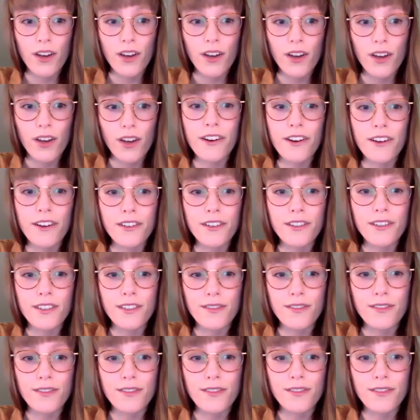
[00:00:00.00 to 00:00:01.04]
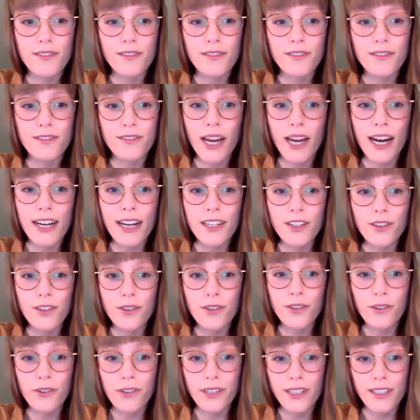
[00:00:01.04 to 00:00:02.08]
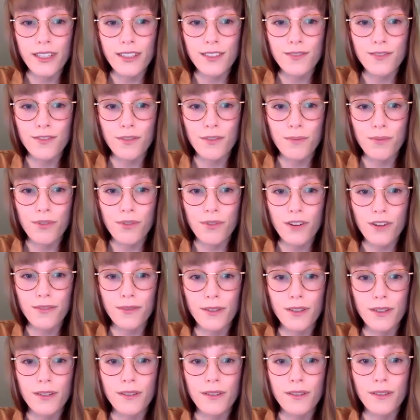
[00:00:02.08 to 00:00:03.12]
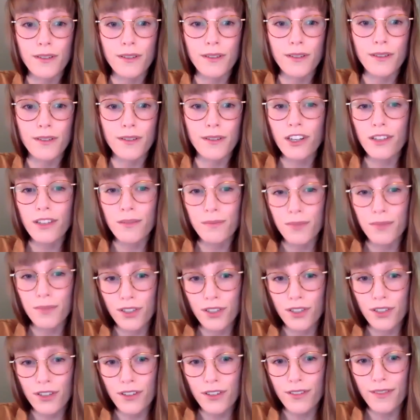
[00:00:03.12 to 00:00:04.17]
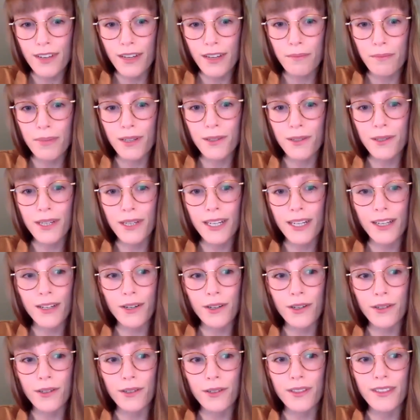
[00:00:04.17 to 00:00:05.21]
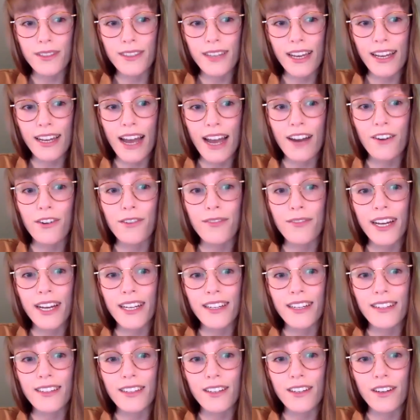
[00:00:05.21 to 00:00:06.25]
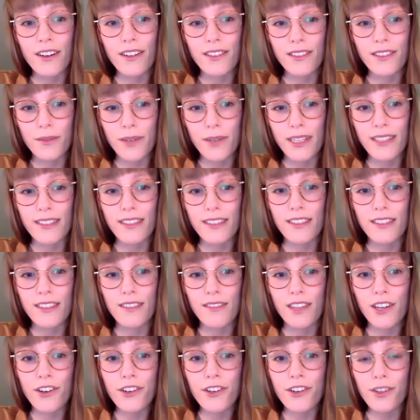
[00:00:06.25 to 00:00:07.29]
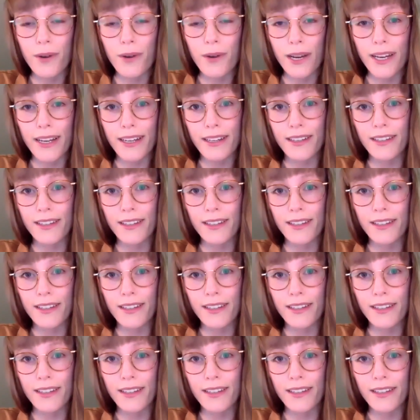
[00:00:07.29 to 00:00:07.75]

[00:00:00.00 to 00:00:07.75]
or if there are developers who cut corners for profit by not observing building codes and aggravated the consequences of the earthquake?